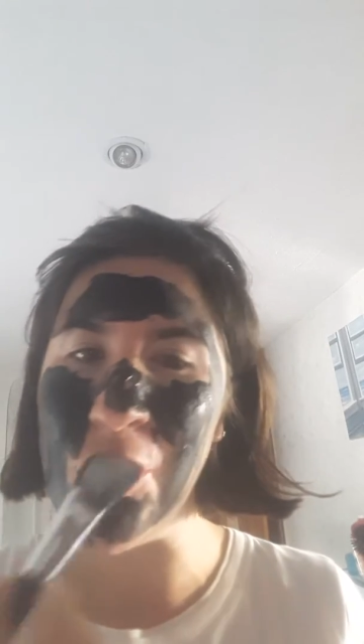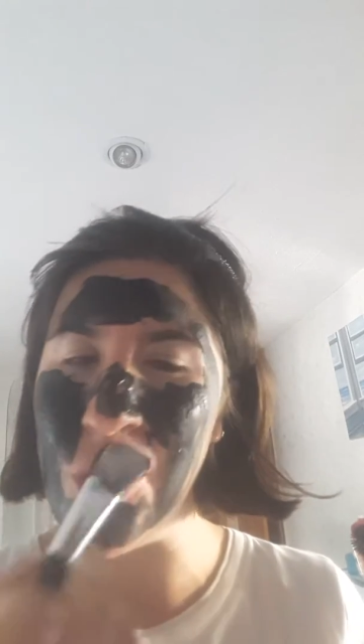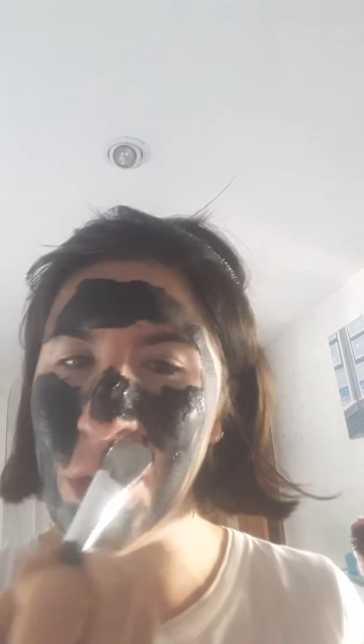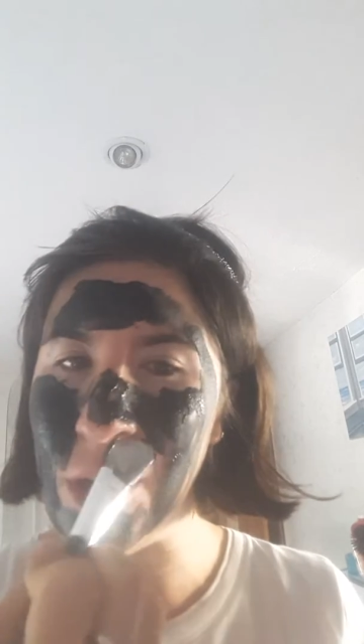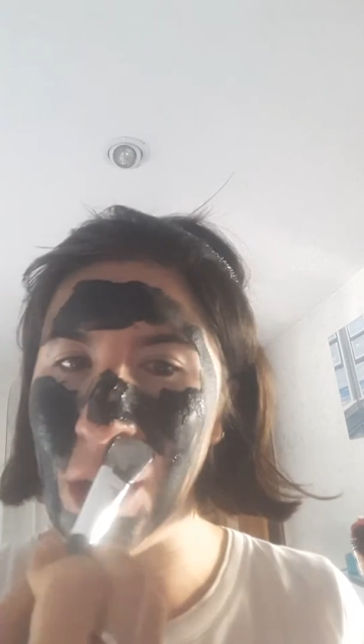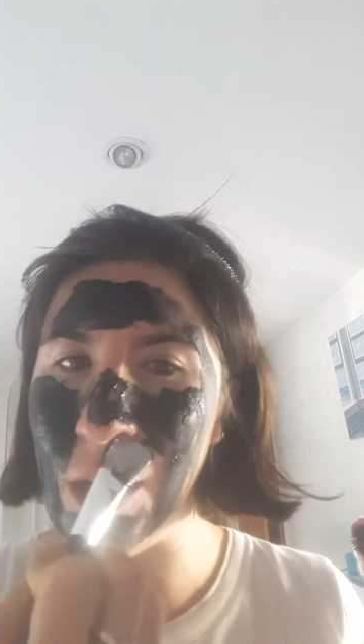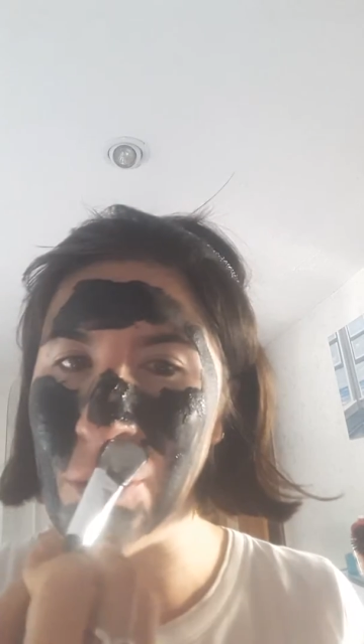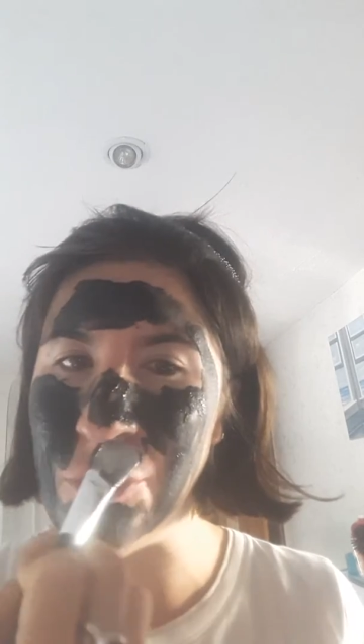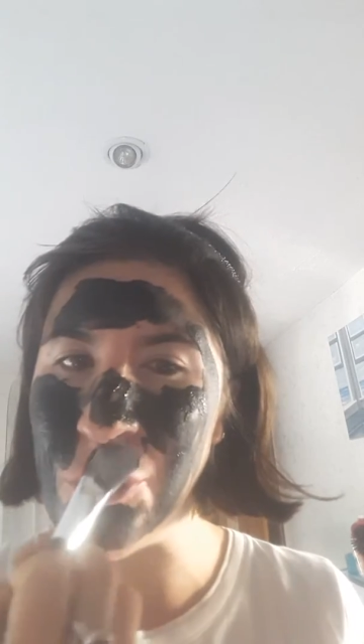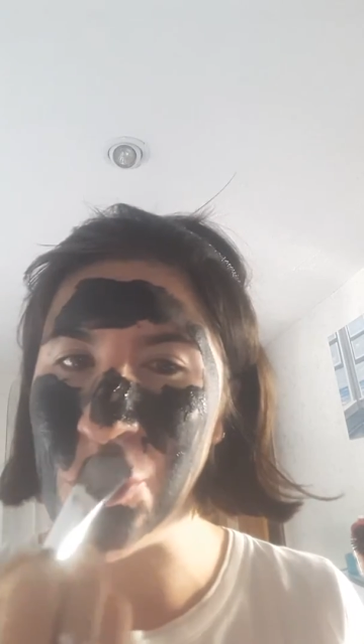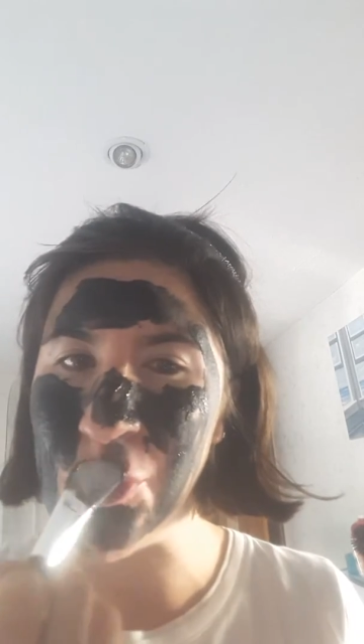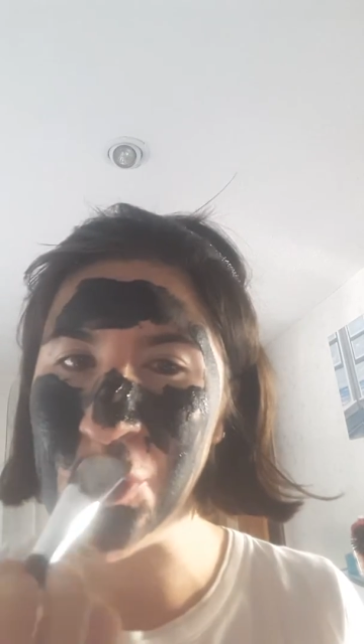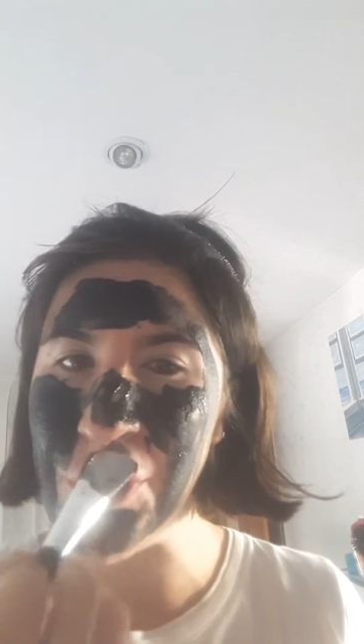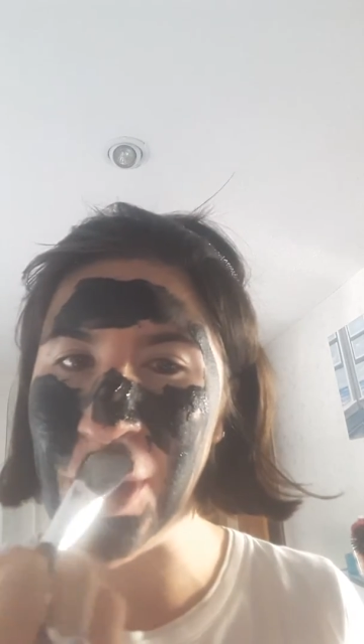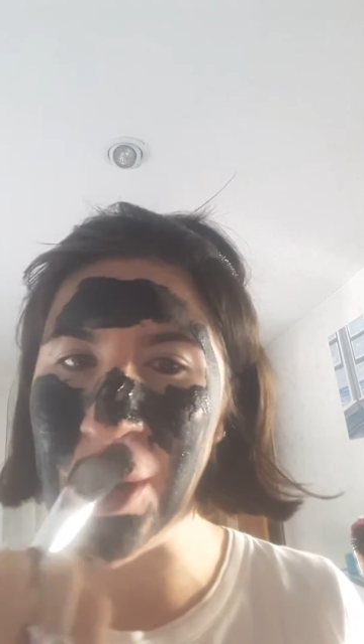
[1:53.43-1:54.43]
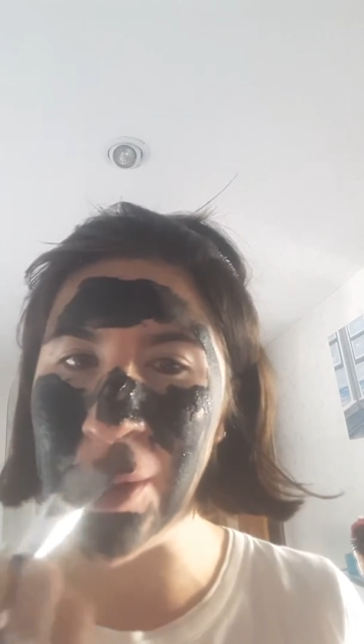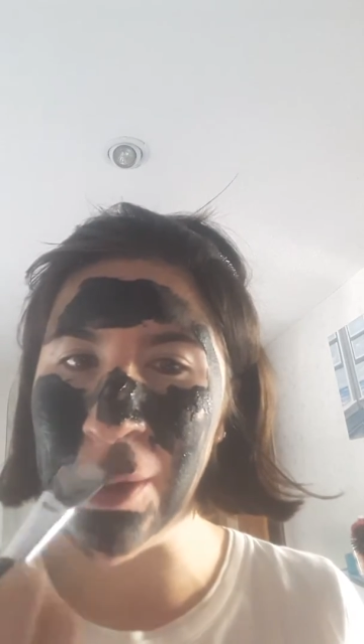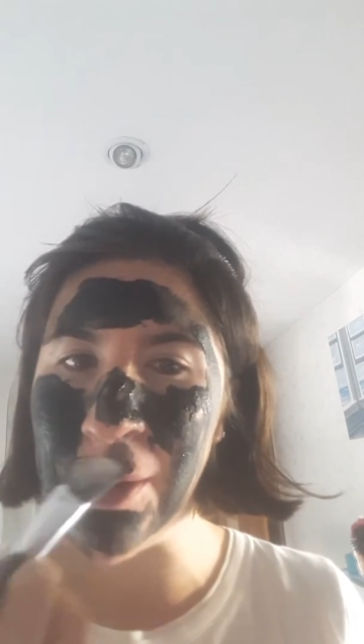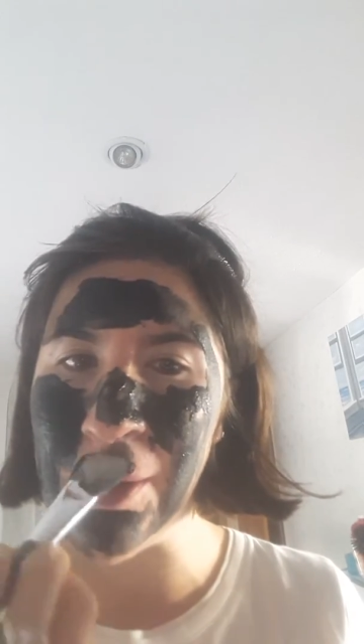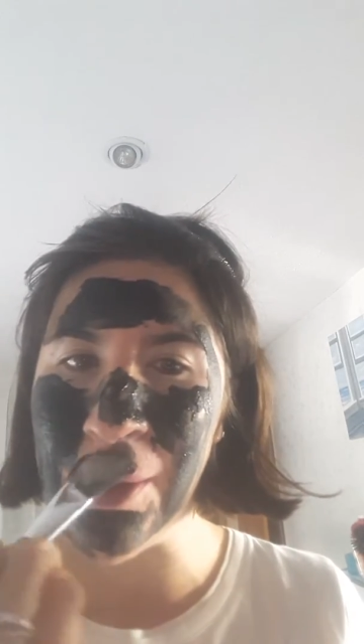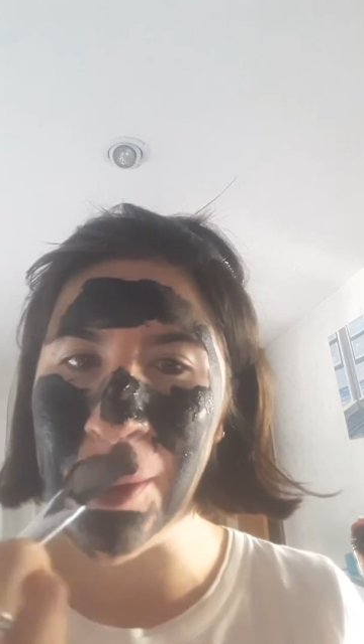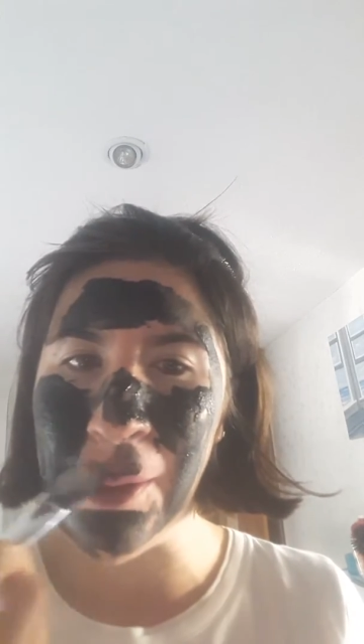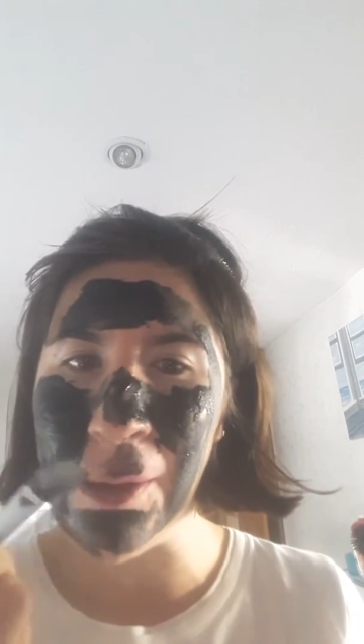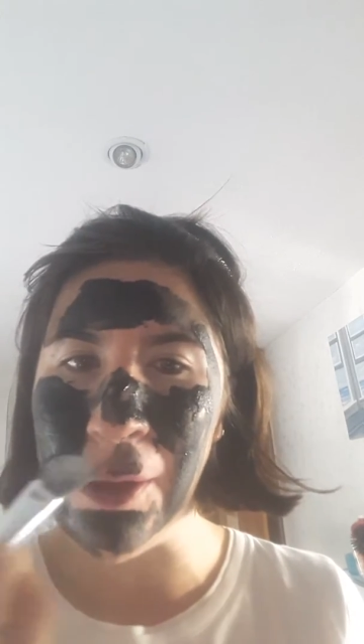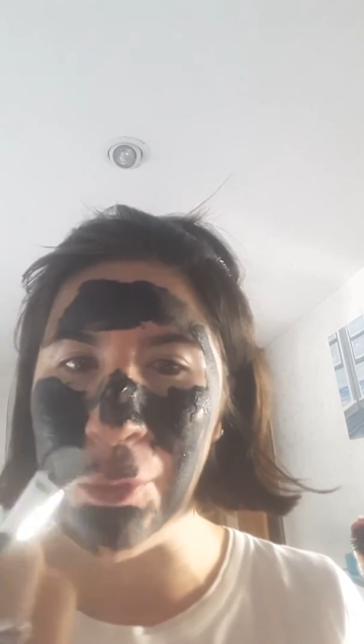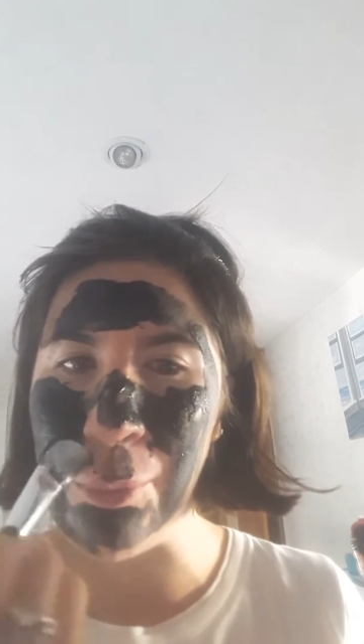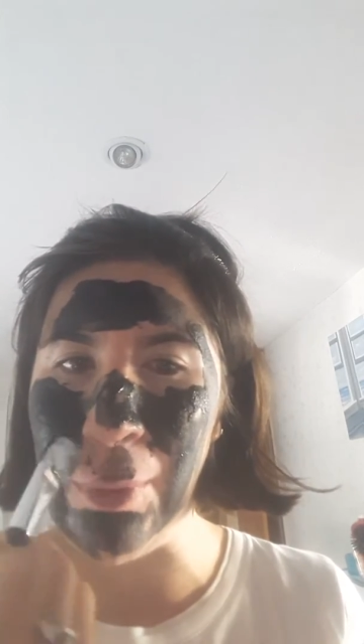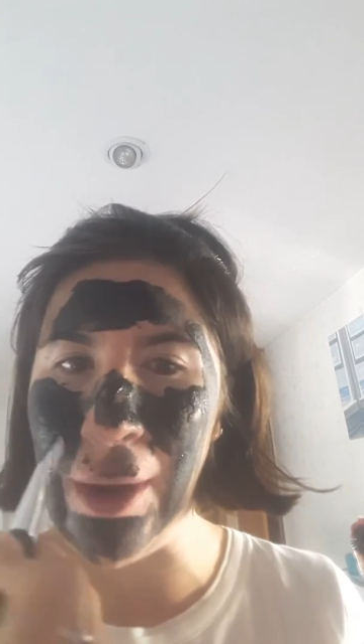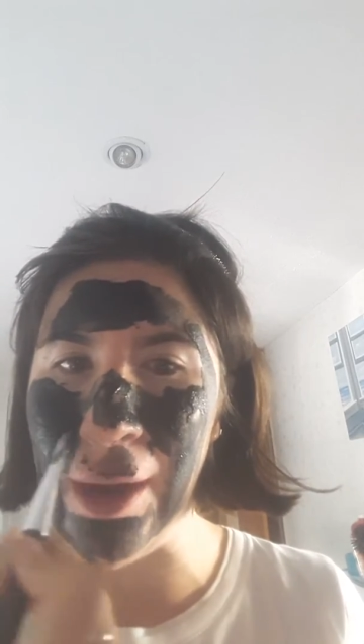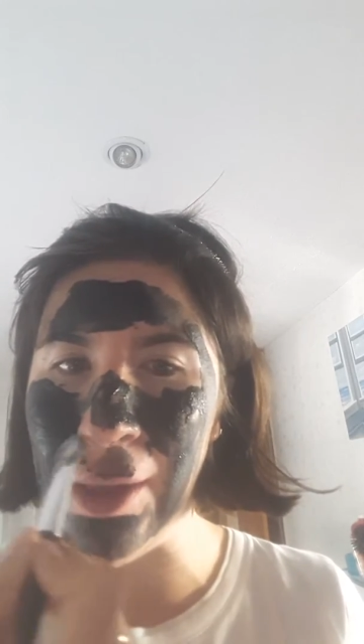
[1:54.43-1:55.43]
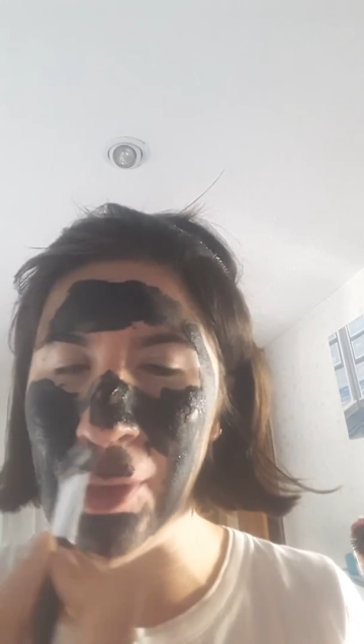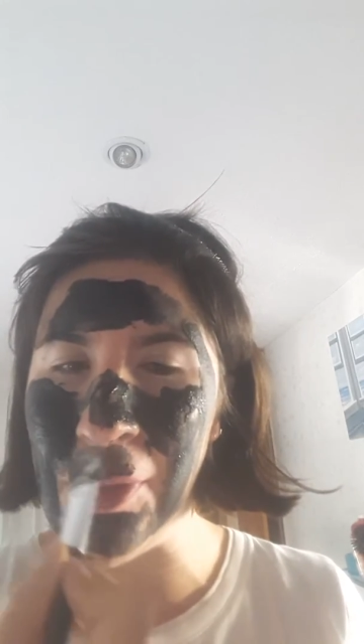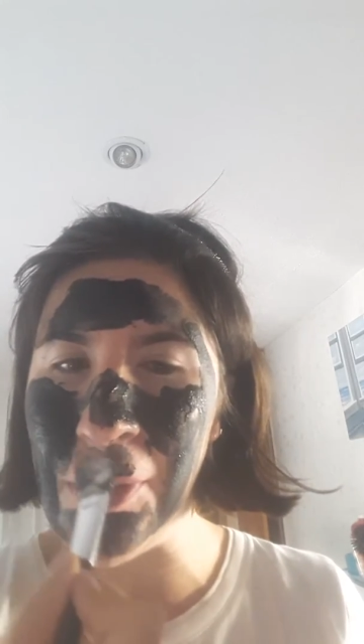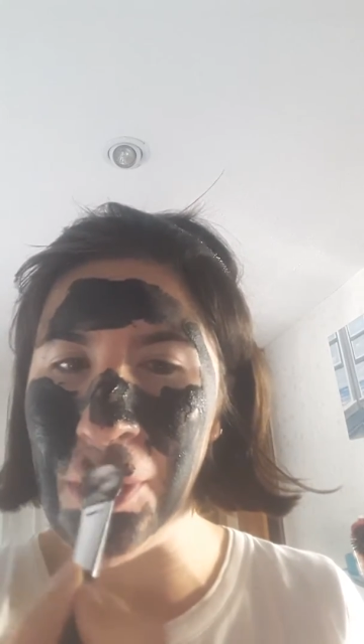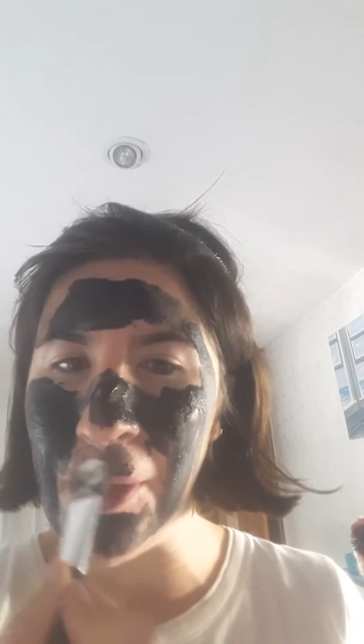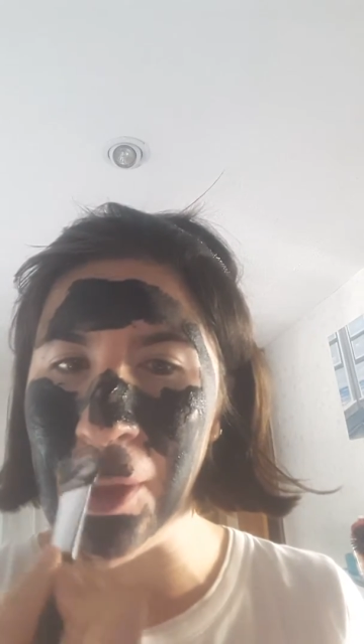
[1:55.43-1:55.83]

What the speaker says: to look after your skin, as well as